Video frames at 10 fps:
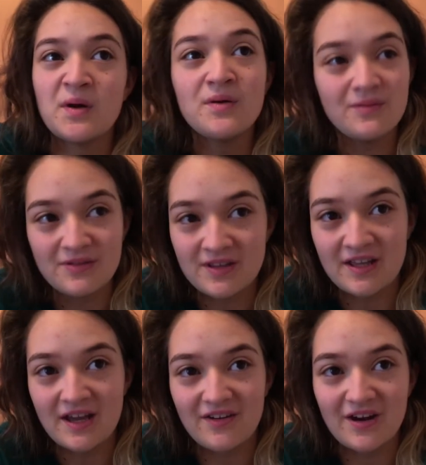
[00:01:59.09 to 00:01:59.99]

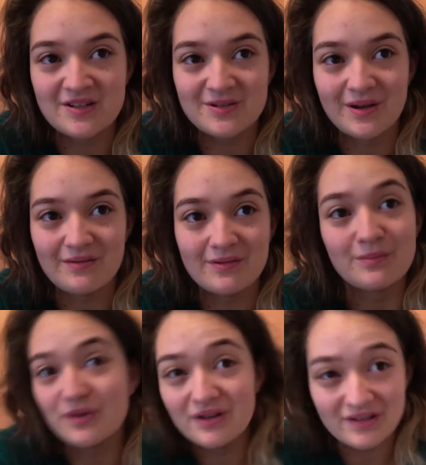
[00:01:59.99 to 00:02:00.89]
Hopefully I graduate
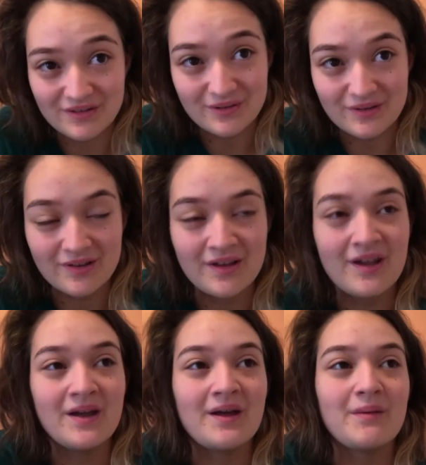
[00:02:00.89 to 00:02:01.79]
from beauty school,
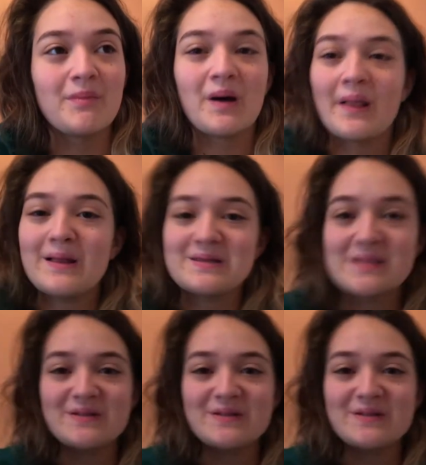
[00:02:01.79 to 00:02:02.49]
but that's a